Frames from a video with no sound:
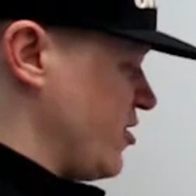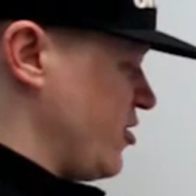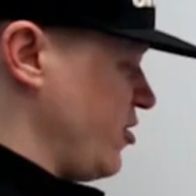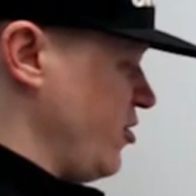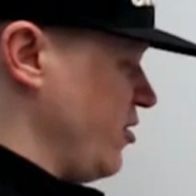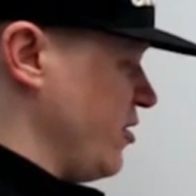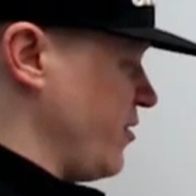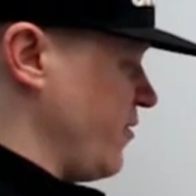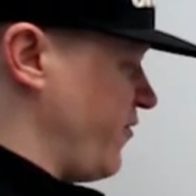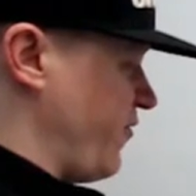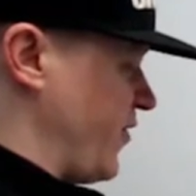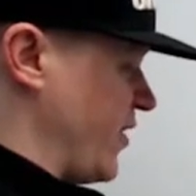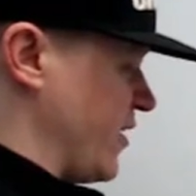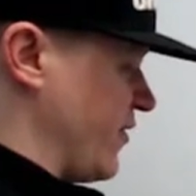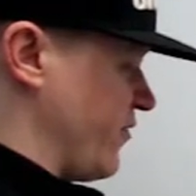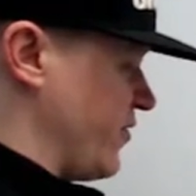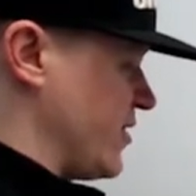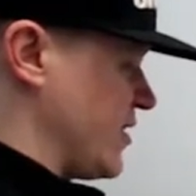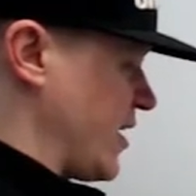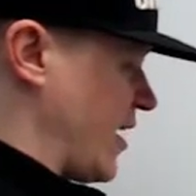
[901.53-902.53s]
2 to the
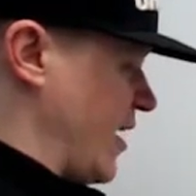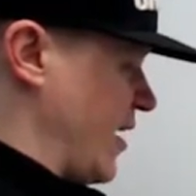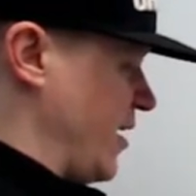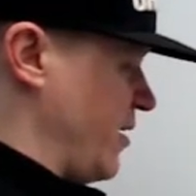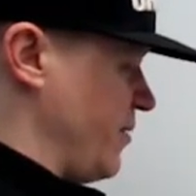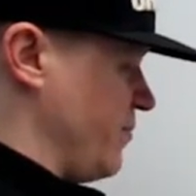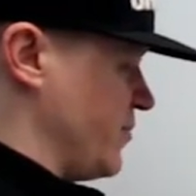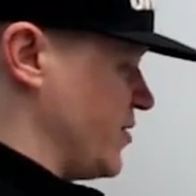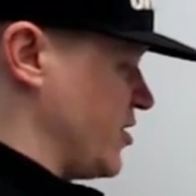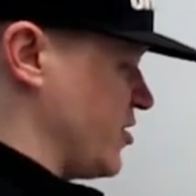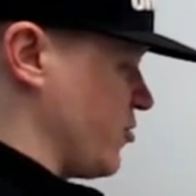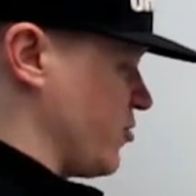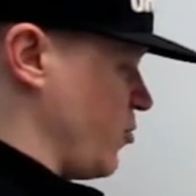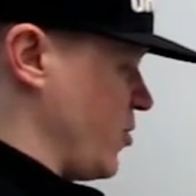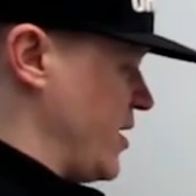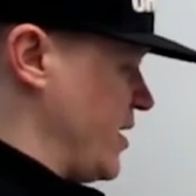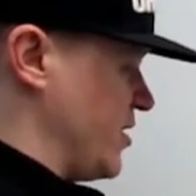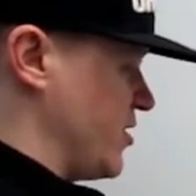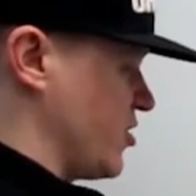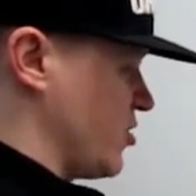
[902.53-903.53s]
5th times
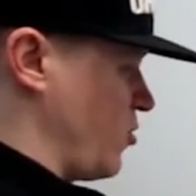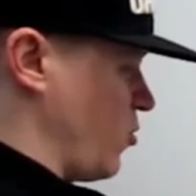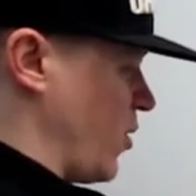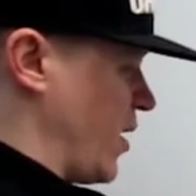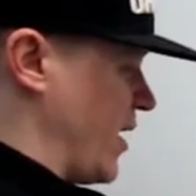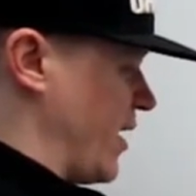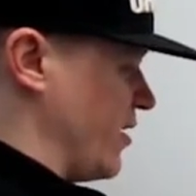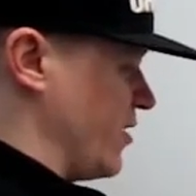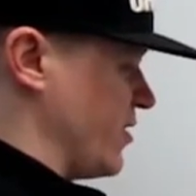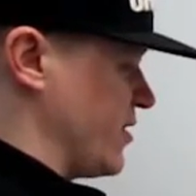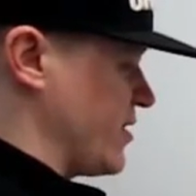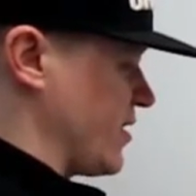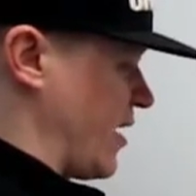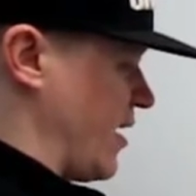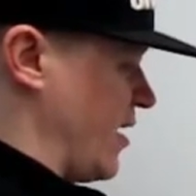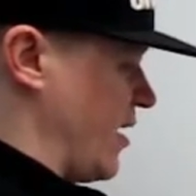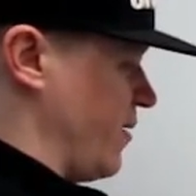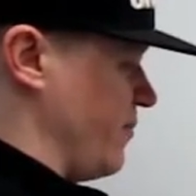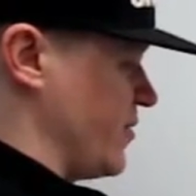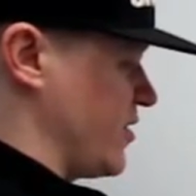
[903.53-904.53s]
3 squared
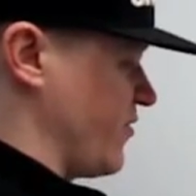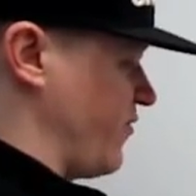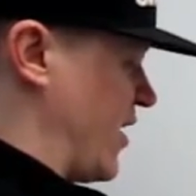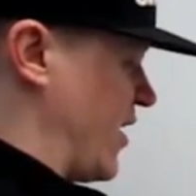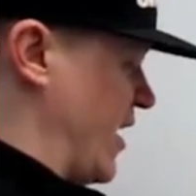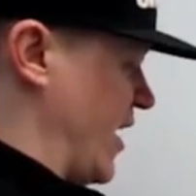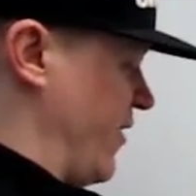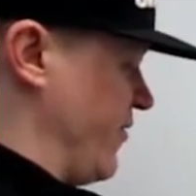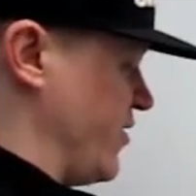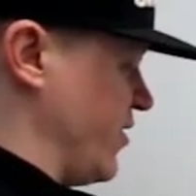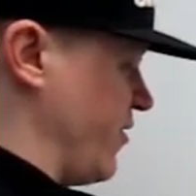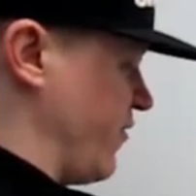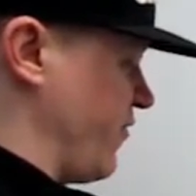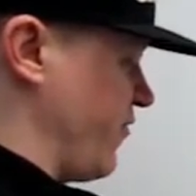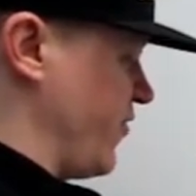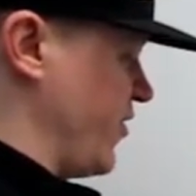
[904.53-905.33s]
times 5 to the